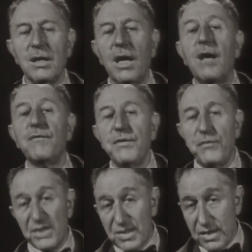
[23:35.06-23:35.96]
of the
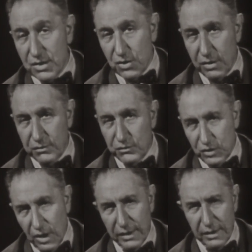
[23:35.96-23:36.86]
physics of
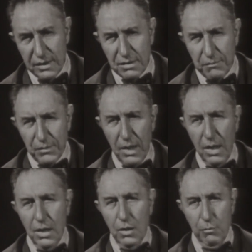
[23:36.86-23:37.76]
solids.
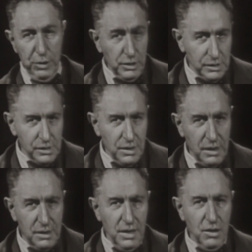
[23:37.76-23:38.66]
But
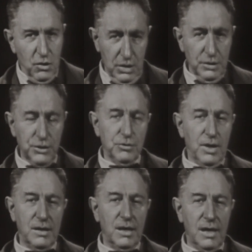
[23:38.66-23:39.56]
they also
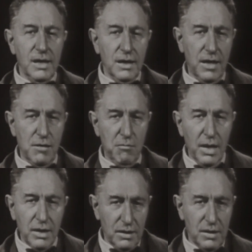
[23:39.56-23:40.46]
had clearly in
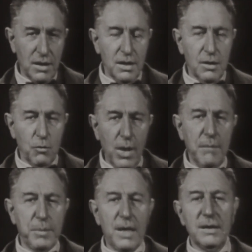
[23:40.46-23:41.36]
mind
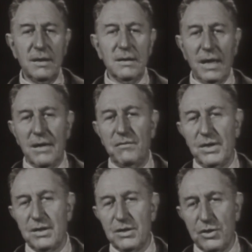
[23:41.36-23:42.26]
what practical
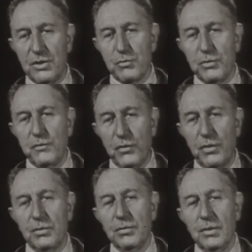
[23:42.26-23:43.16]
advantages would
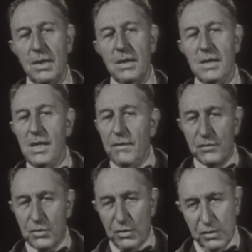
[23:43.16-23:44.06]
follow if
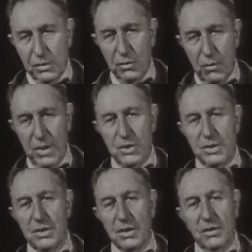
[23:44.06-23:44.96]
certain
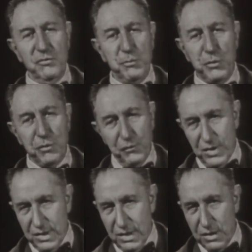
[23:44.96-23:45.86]
questions of pure
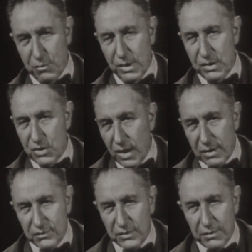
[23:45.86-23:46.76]
physics were solved.